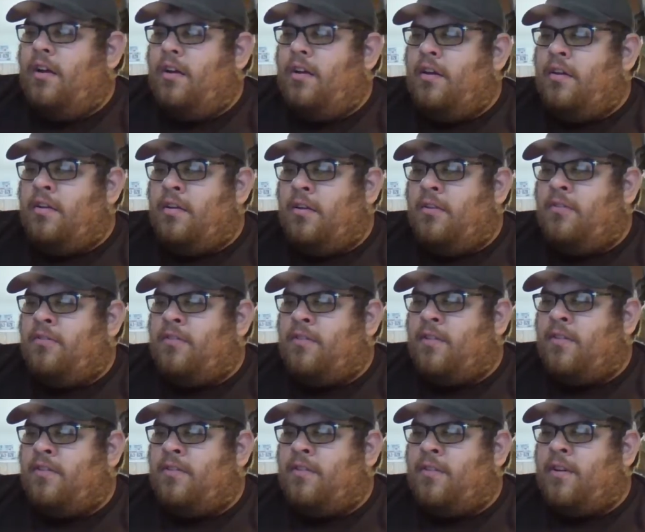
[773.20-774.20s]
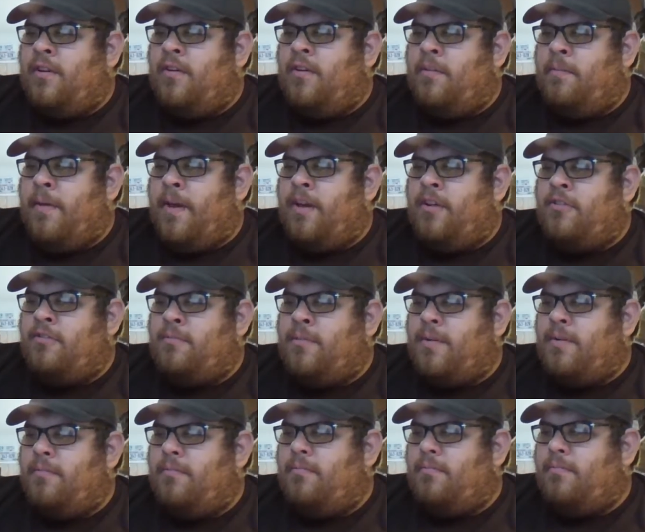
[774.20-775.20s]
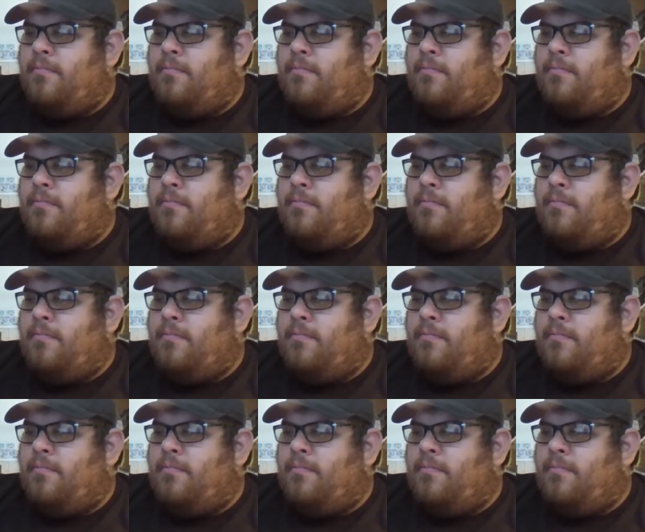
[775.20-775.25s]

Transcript: and you also get security management.